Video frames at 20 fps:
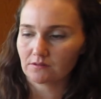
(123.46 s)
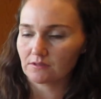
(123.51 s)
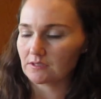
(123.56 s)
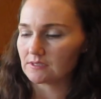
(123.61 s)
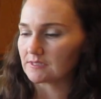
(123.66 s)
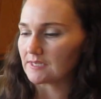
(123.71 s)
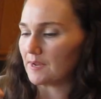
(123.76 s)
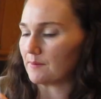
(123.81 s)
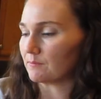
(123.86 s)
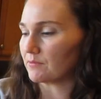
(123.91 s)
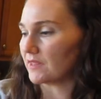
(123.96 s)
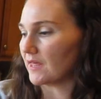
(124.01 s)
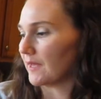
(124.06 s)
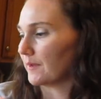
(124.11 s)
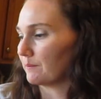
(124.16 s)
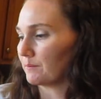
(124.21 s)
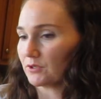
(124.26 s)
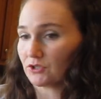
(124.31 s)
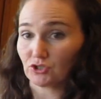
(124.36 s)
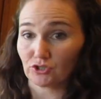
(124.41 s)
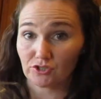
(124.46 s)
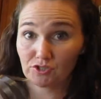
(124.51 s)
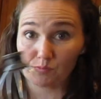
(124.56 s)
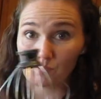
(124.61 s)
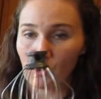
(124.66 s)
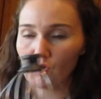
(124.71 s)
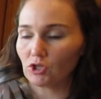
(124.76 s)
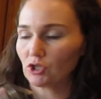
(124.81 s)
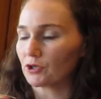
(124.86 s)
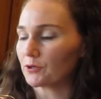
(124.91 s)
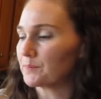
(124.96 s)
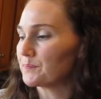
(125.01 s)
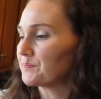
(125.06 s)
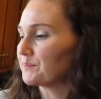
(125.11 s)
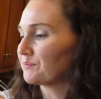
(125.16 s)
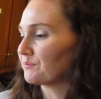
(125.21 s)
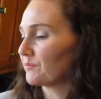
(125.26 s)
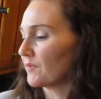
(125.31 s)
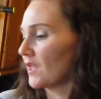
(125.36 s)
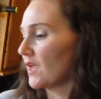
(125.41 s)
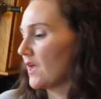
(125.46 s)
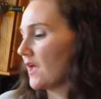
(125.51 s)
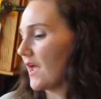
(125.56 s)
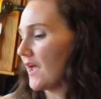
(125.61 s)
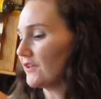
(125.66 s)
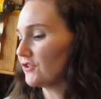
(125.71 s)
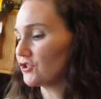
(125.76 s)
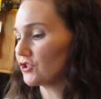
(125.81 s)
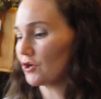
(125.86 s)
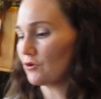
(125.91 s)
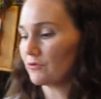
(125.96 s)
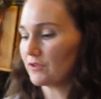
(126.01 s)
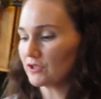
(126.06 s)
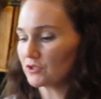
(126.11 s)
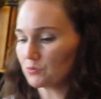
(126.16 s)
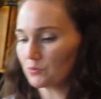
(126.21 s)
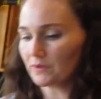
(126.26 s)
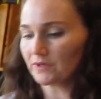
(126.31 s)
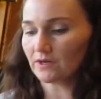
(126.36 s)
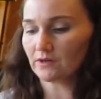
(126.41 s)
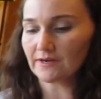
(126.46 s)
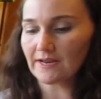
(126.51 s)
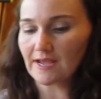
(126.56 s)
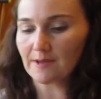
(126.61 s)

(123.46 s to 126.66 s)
the same thing, but just smaller. And so this one on